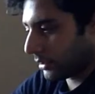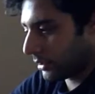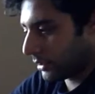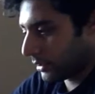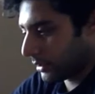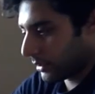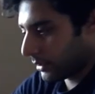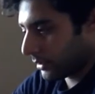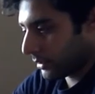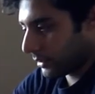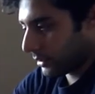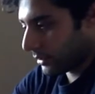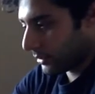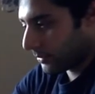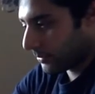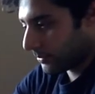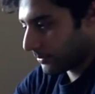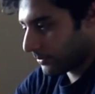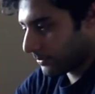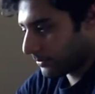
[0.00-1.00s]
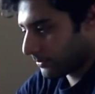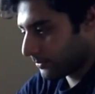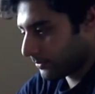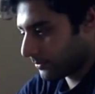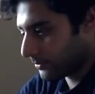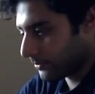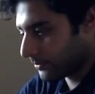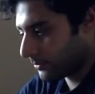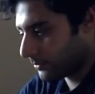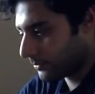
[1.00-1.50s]

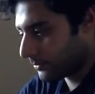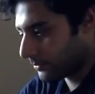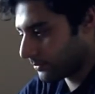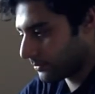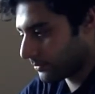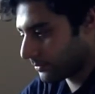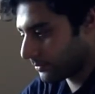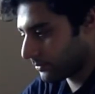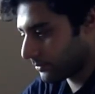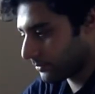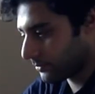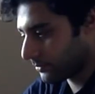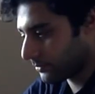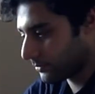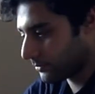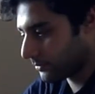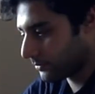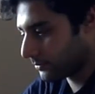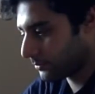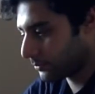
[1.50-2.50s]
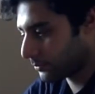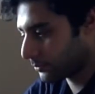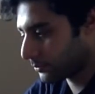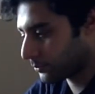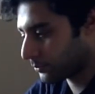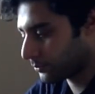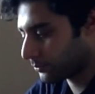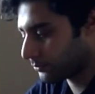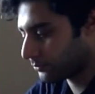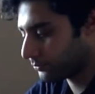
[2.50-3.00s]

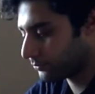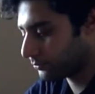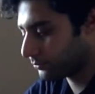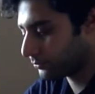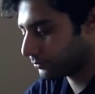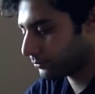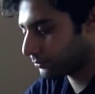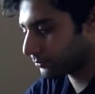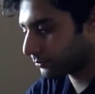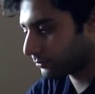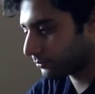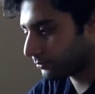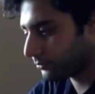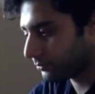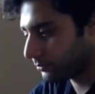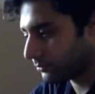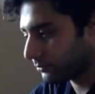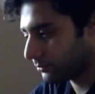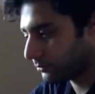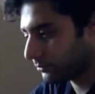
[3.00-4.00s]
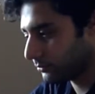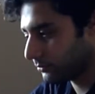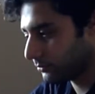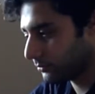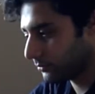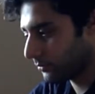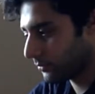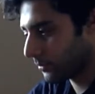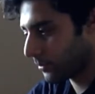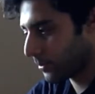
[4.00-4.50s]

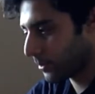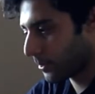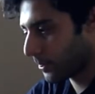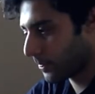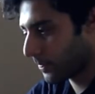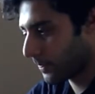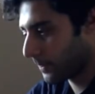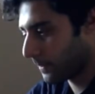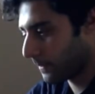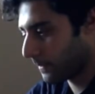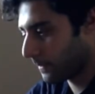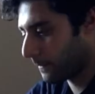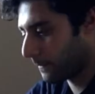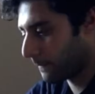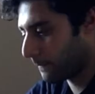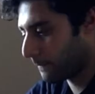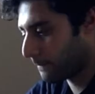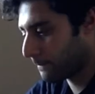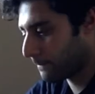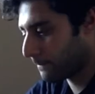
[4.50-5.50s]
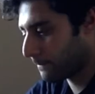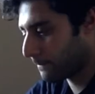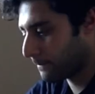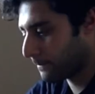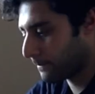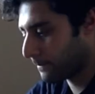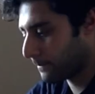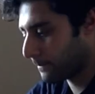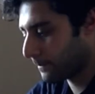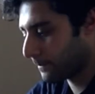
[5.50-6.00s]

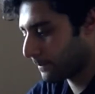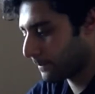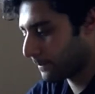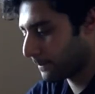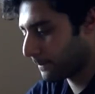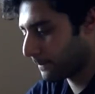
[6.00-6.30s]
Nothing is said.